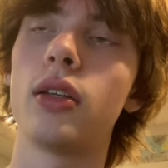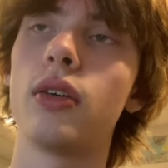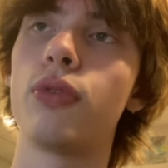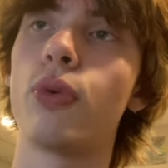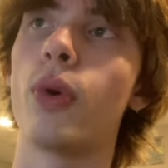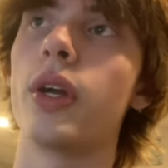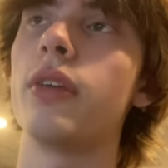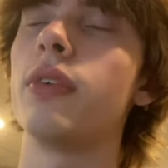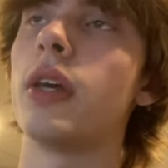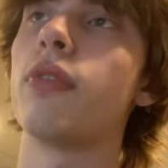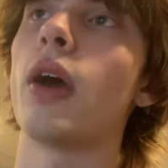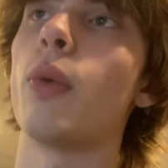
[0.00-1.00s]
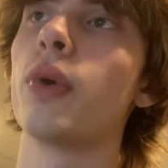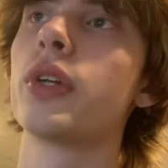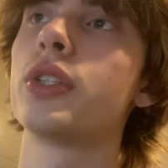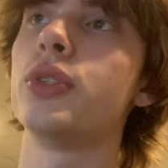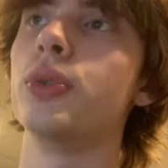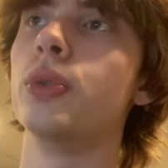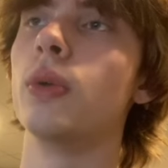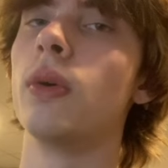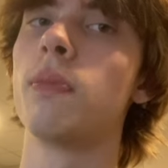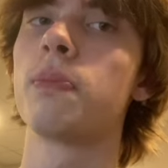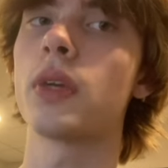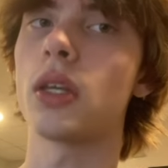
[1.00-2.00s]
for, even if I were to
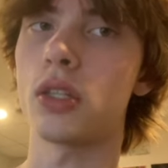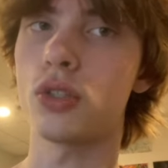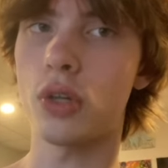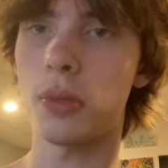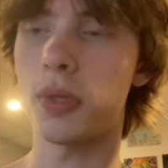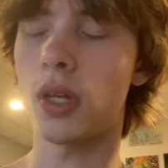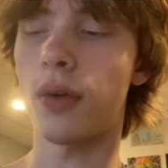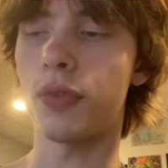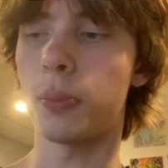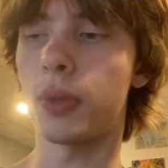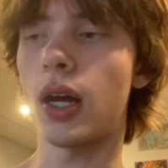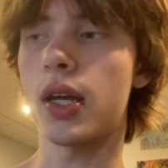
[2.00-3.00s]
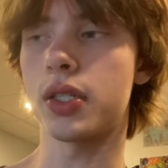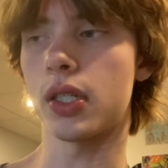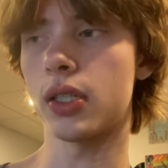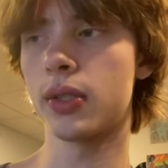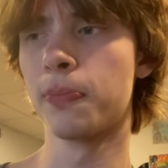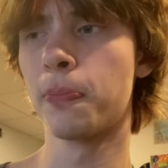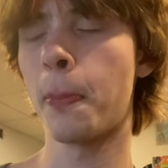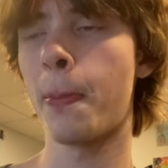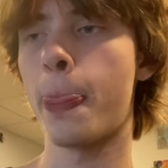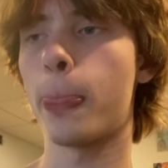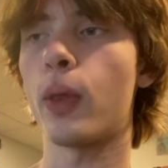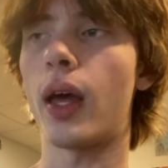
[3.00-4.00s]
get the Screamtail off the prizes,
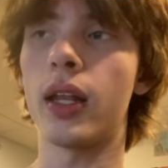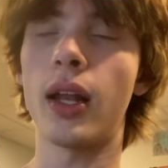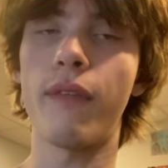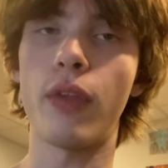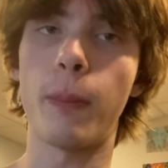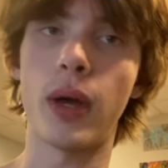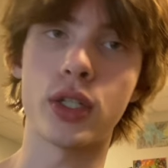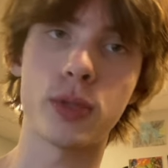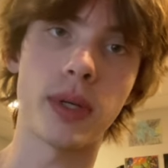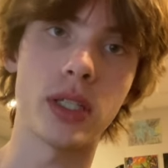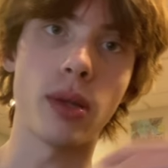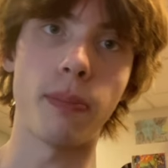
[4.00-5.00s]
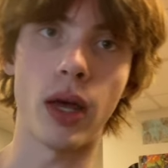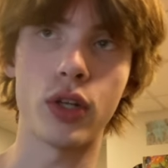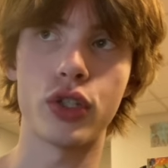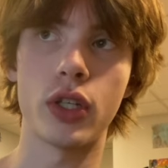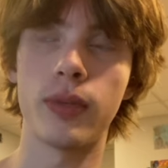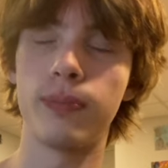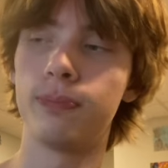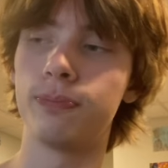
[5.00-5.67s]
I didn't have the bench space to bench it.